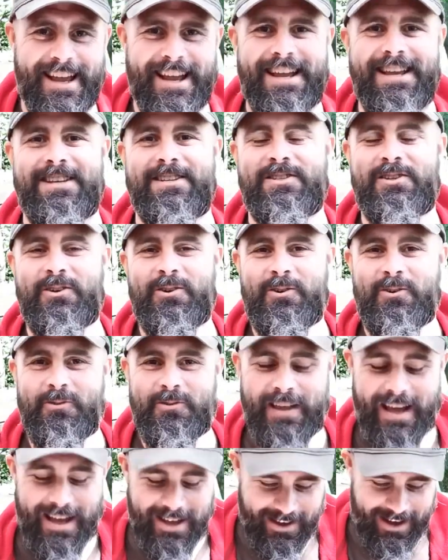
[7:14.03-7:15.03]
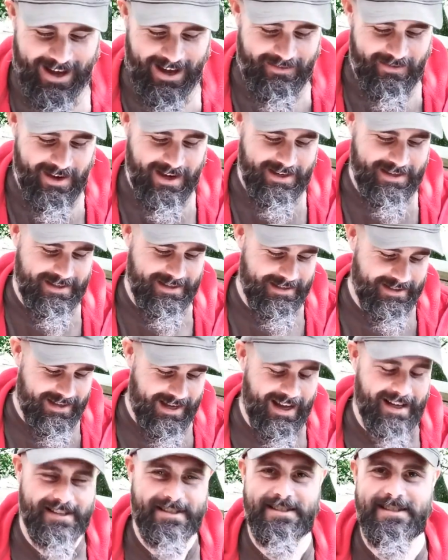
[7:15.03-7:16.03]
So there you have it.
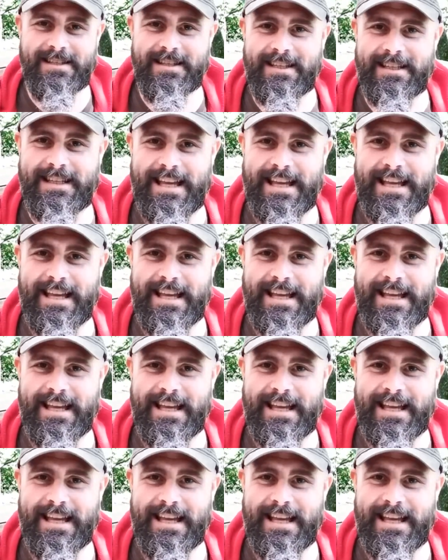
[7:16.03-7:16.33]
That's the